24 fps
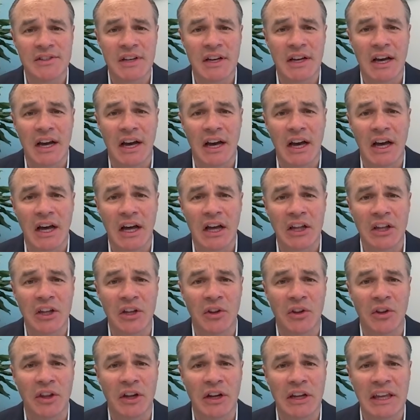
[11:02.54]

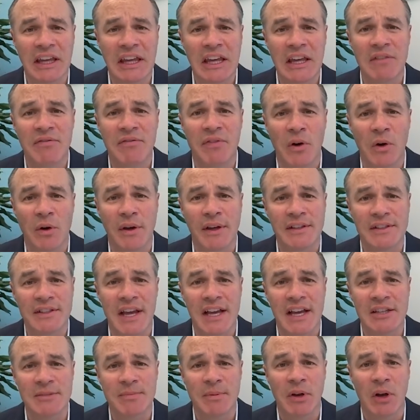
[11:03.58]
their key focus
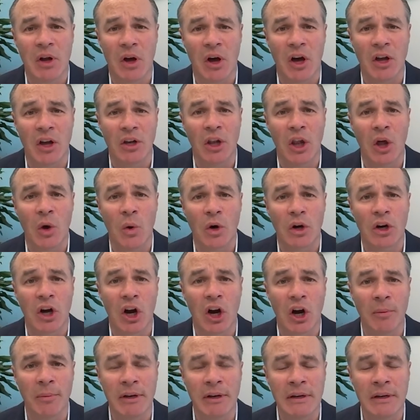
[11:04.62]
has been on lower
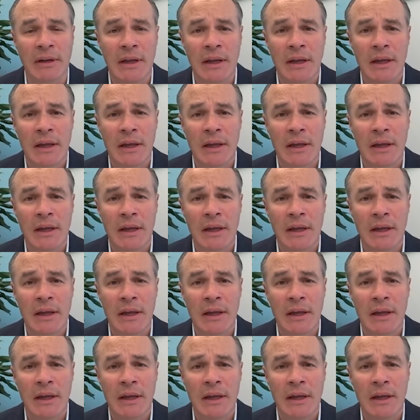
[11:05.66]
carbon.